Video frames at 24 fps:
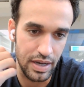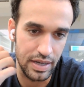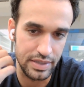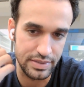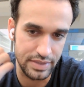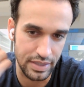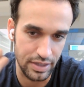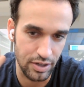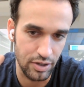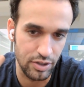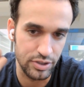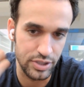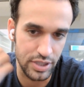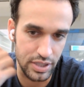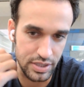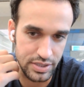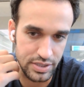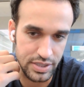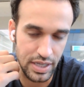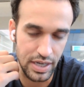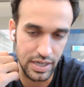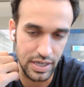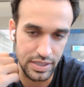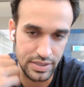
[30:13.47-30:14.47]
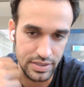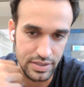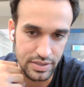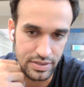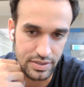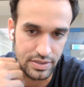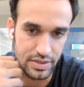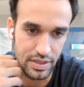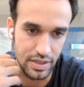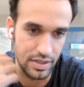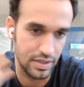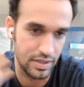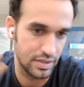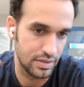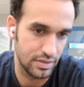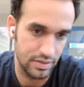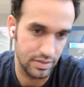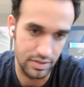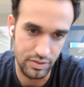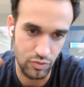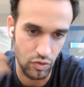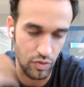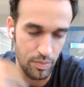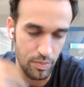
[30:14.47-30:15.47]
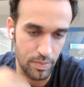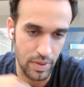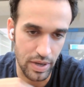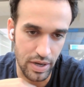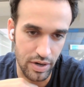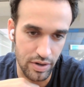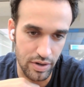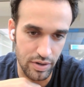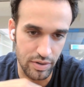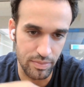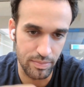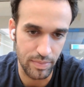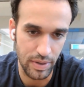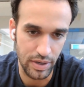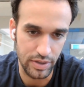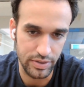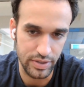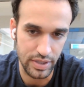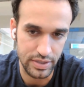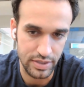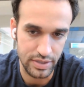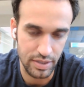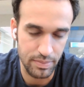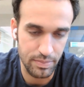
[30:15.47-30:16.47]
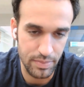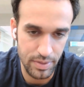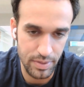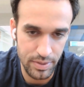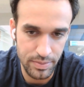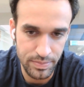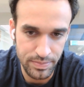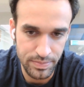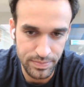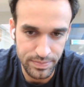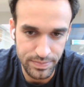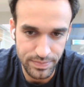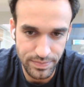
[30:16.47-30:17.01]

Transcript: technological challenge and driven by our tech team.